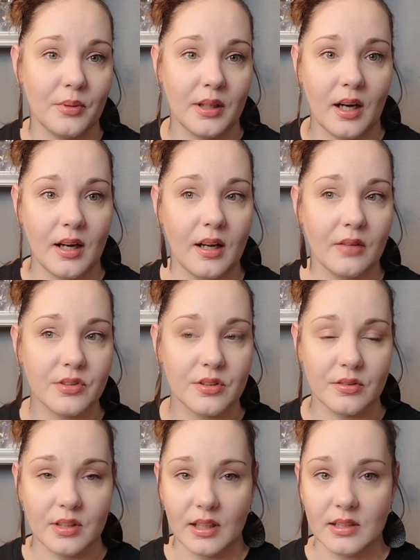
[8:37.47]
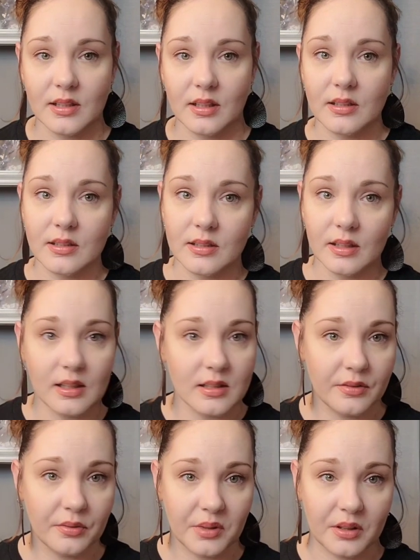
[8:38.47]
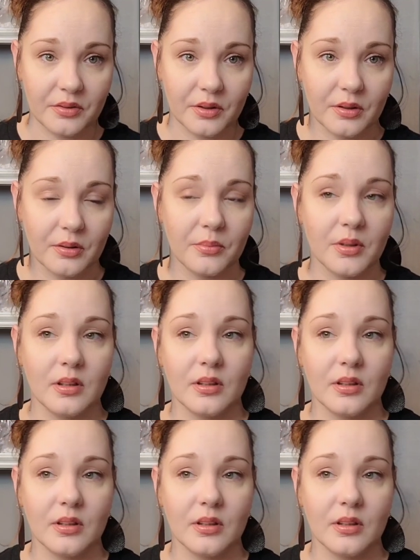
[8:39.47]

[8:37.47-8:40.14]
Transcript: Like, I have certain days that it's easy for me to film.